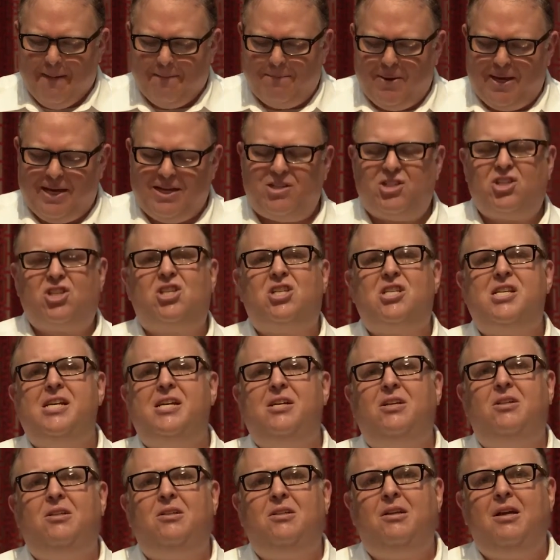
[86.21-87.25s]
Be
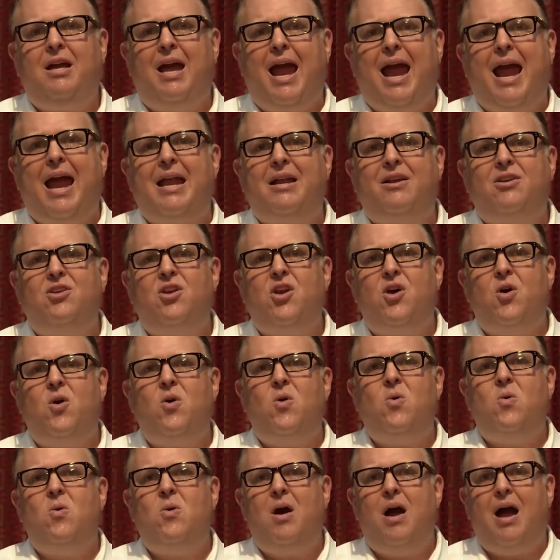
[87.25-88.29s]
still and
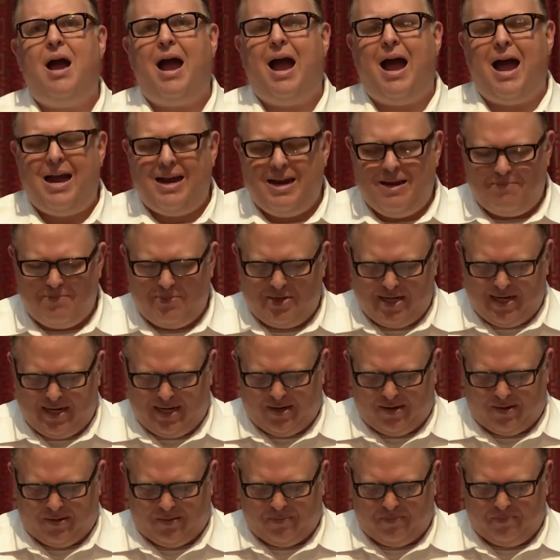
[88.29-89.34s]
know I am
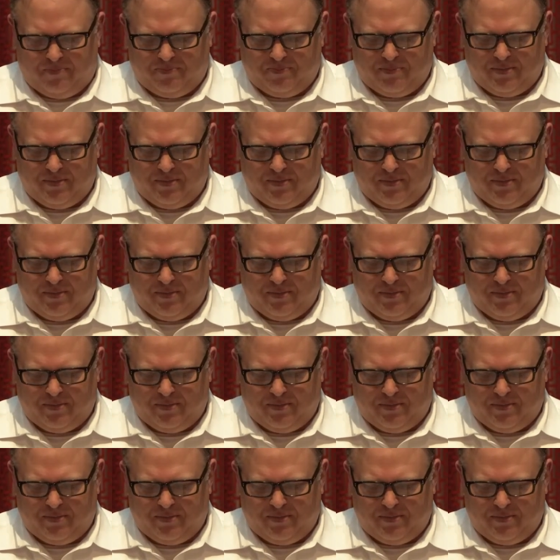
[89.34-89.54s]
near.